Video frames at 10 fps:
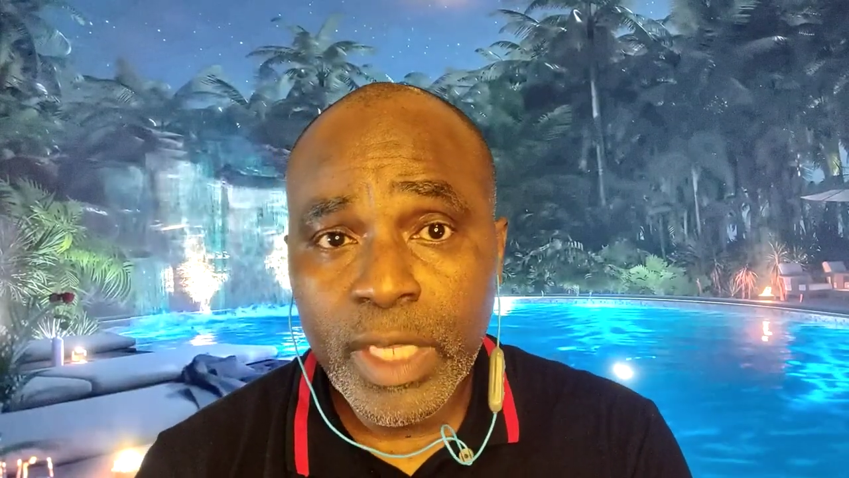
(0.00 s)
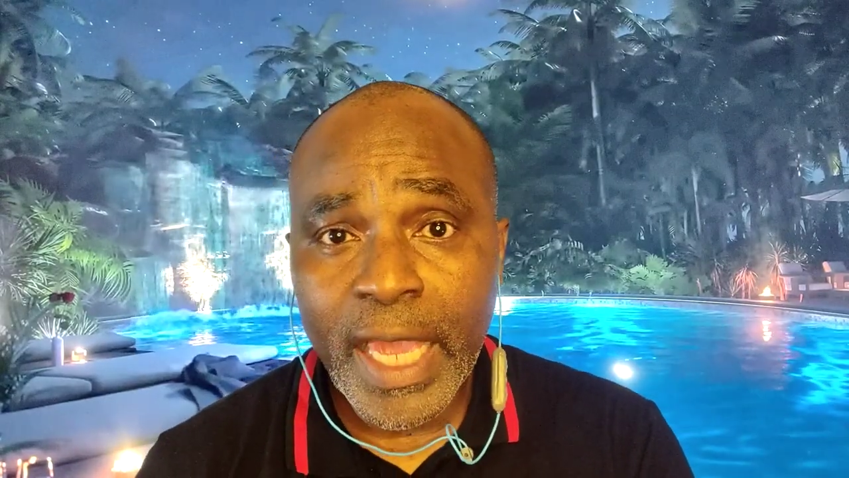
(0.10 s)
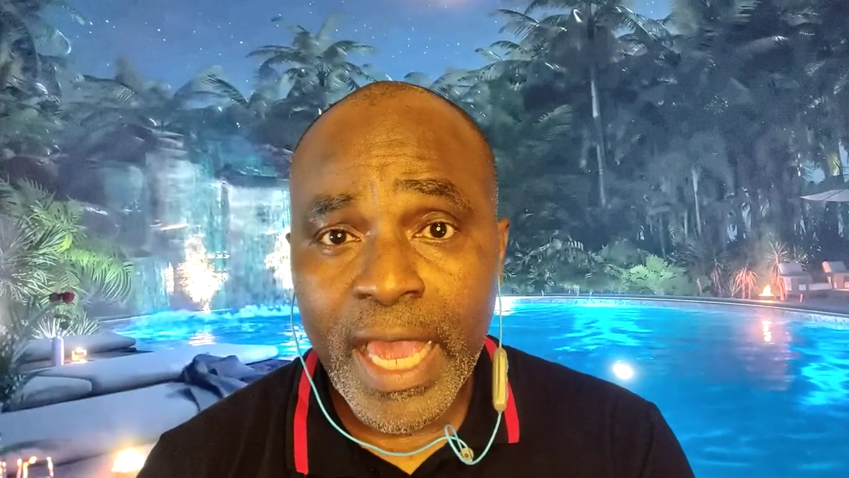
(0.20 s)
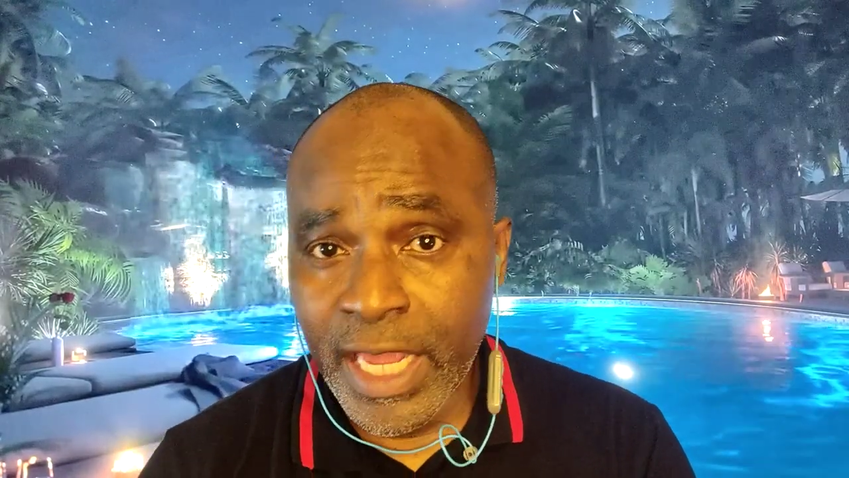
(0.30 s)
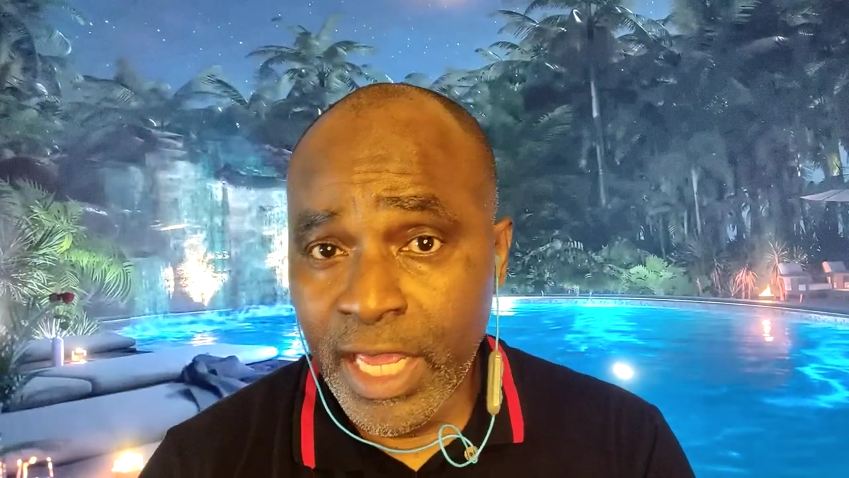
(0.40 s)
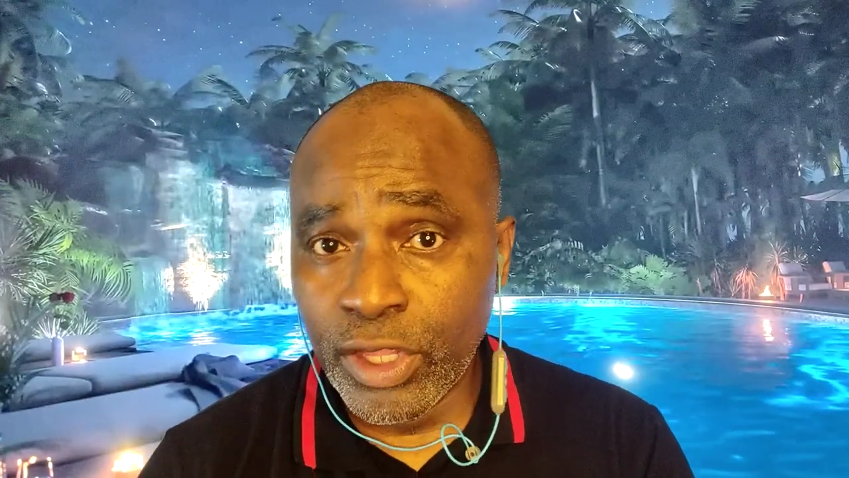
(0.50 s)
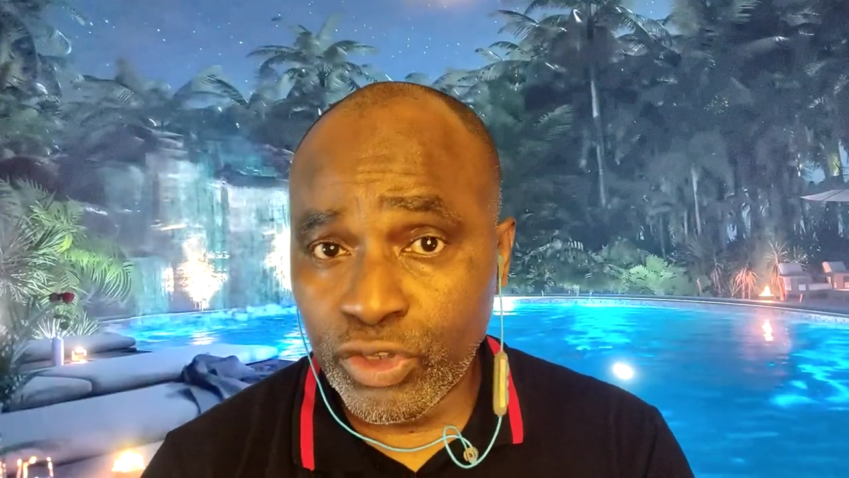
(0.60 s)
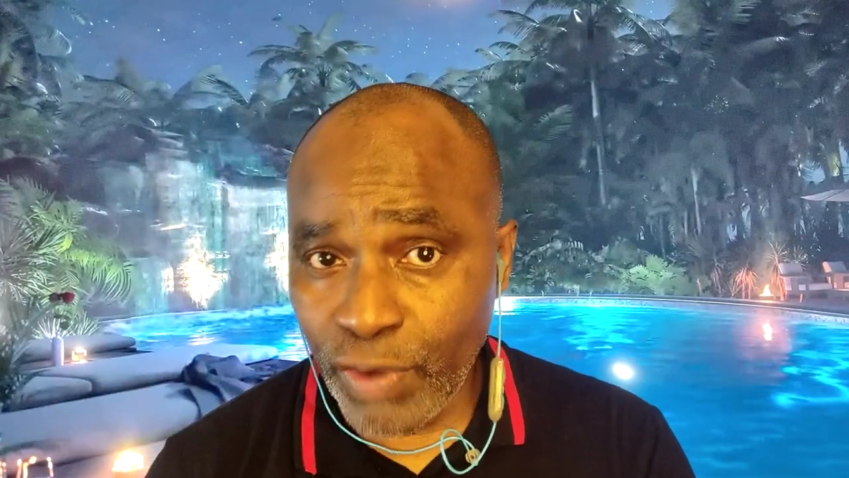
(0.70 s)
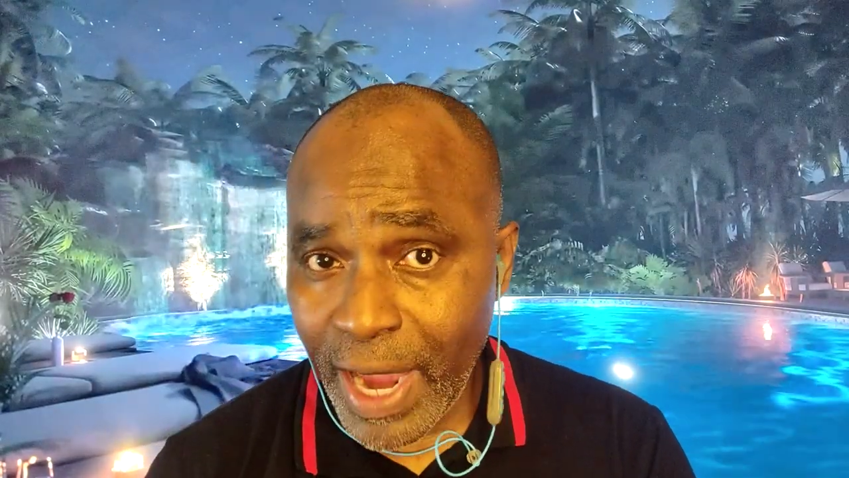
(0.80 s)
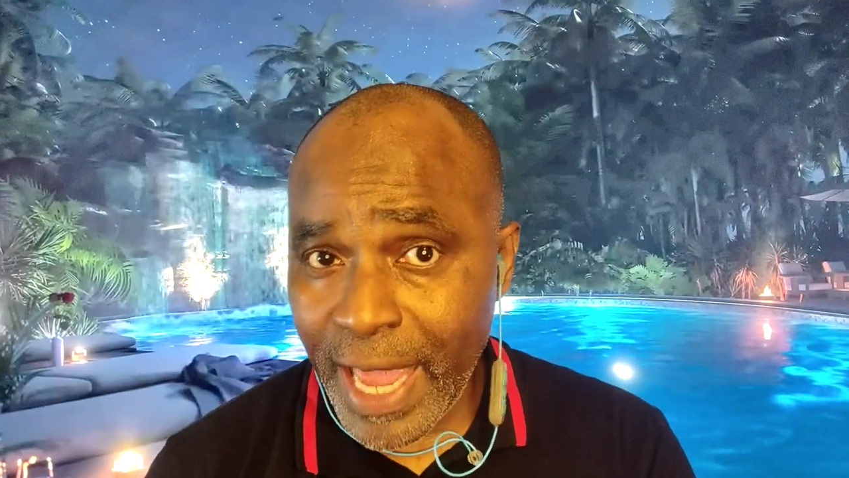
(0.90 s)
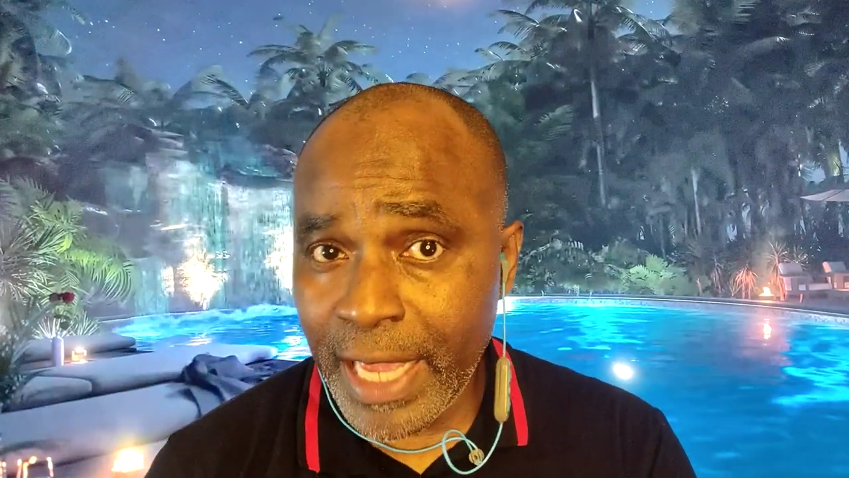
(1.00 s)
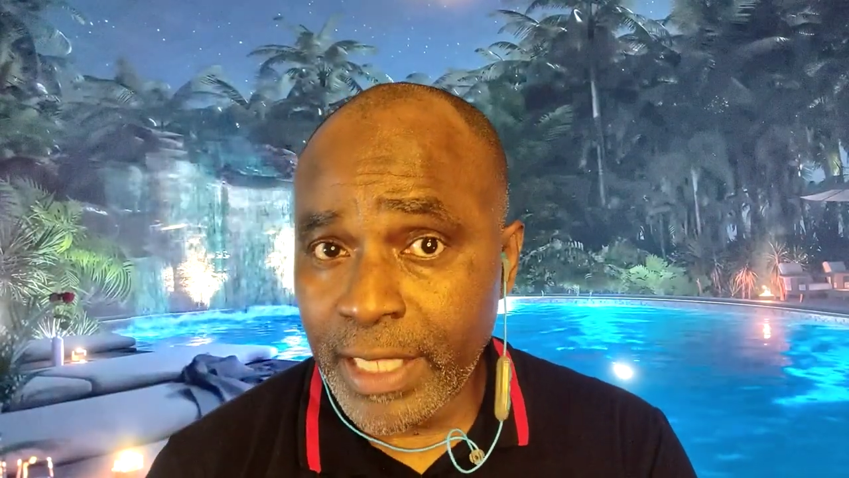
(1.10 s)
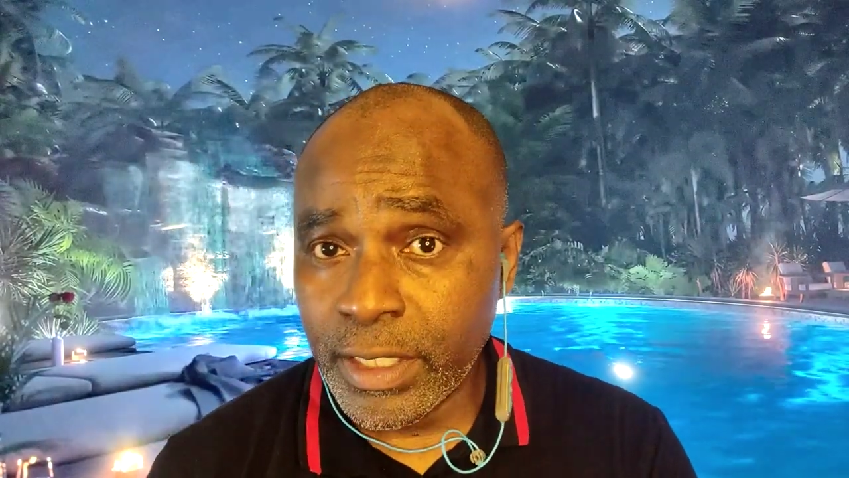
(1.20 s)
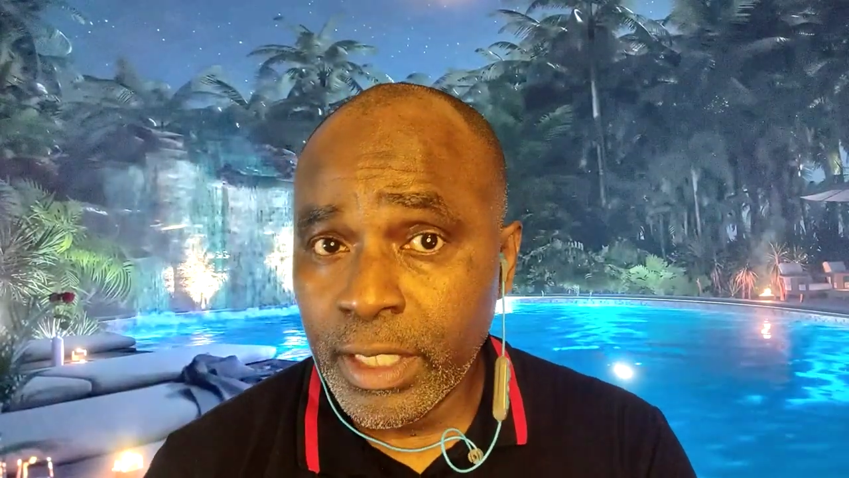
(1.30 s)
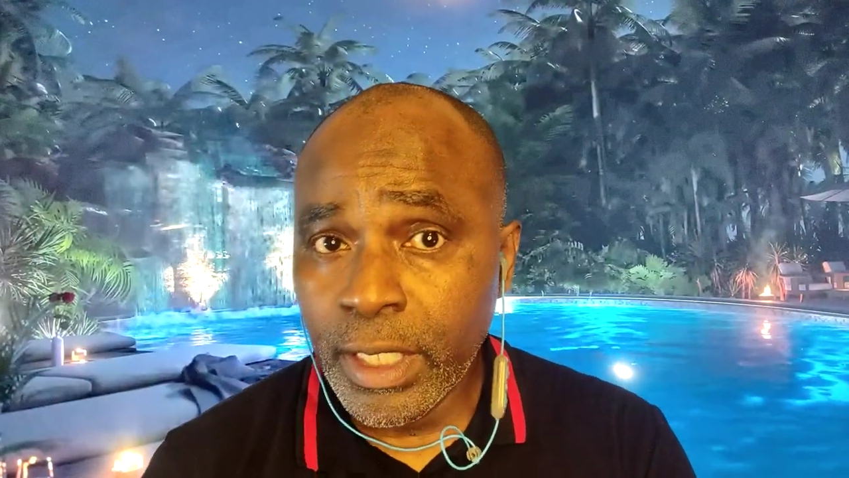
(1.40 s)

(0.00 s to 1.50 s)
and in the trades